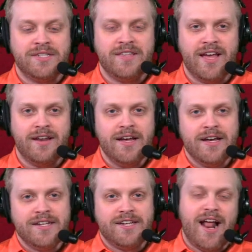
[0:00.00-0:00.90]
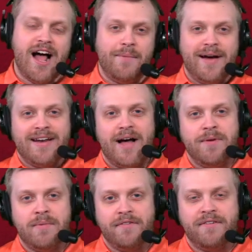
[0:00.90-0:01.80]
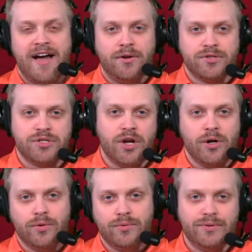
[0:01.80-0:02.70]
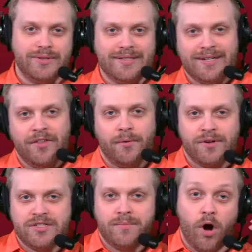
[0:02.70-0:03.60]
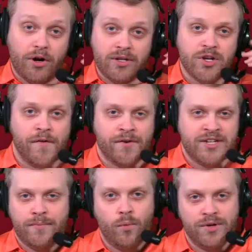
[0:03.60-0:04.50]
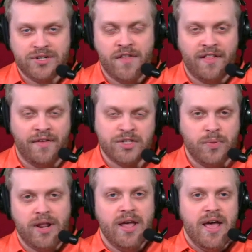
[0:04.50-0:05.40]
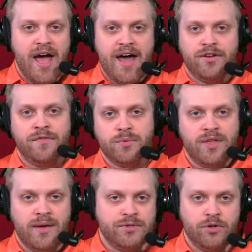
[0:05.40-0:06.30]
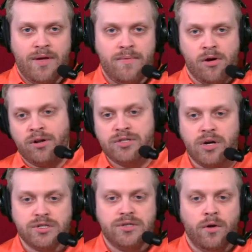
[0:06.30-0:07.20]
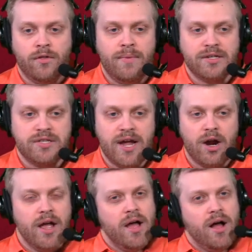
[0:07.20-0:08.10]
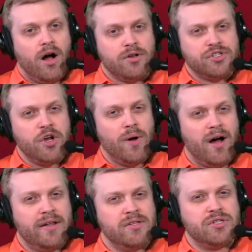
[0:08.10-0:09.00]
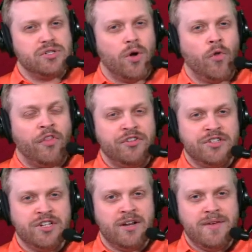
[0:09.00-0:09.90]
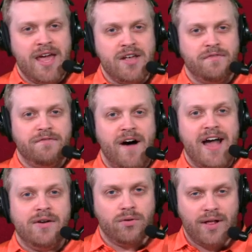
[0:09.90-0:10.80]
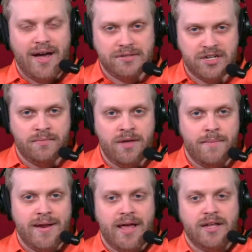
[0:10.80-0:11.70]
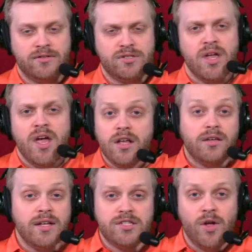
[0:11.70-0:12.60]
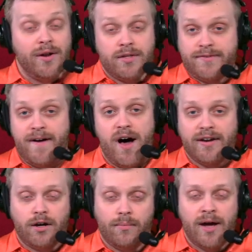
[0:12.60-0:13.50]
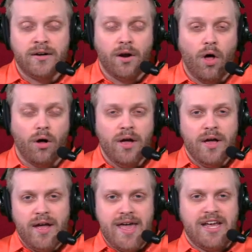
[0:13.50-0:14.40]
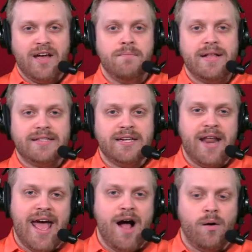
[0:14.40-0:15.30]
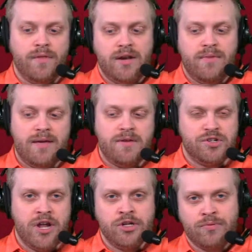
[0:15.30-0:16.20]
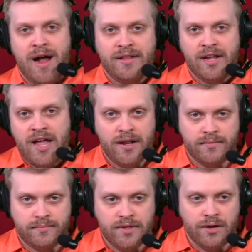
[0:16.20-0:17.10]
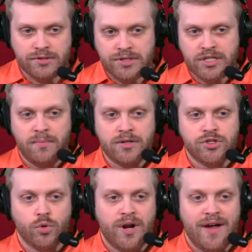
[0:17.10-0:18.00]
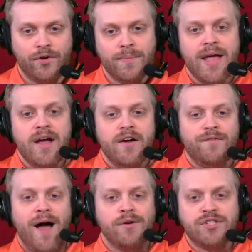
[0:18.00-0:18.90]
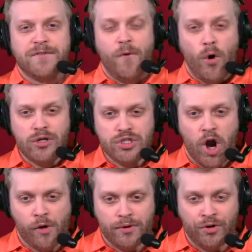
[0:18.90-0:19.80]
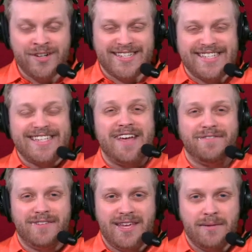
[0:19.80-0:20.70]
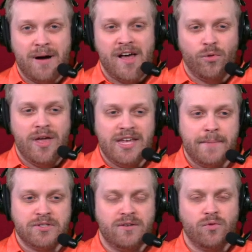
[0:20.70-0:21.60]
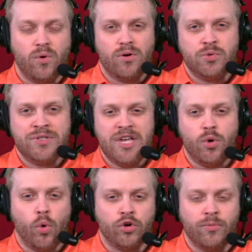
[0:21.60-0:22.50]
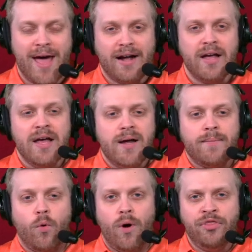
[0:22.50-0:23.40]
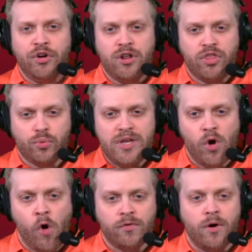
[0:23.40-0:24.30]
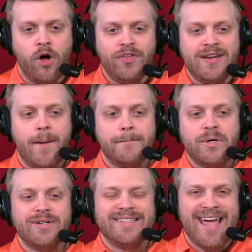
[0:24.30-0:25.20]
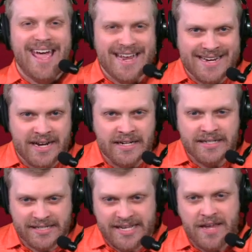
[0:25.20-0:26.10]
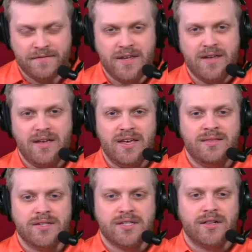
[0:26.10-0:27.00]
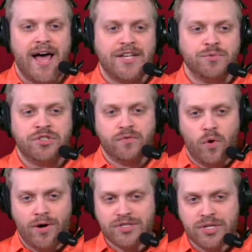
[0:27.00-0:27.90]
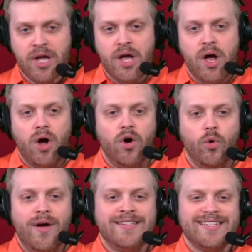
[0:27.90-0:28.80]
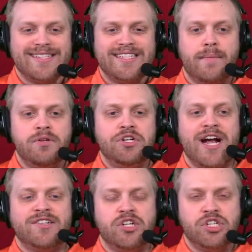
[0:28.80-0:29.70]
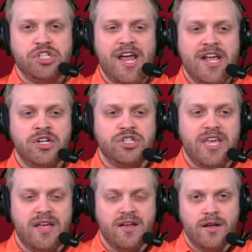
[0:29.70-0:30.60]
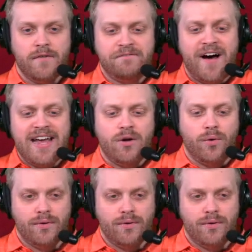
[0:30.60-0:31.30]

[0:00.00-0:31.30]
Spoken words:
he then said, it might not be my final. So, you know, there was some Arkansas, for example, wasn't on the list, but had a good visit with him. So maybe Arkansas is still in the mix there. Also, unsold, this is going to be a finalized commitment, and just kids do it. It's fine. I don't mind it at all. A commit to now, and then maybe change your mind again in, you know, 6 months or whatever. Flowers is a 4-star recruit. He's a safety, by the way. Gibson, of course, was a cornerback. Number 133 overall, the number 10 safety in this class, which, of course, always subject to change. The final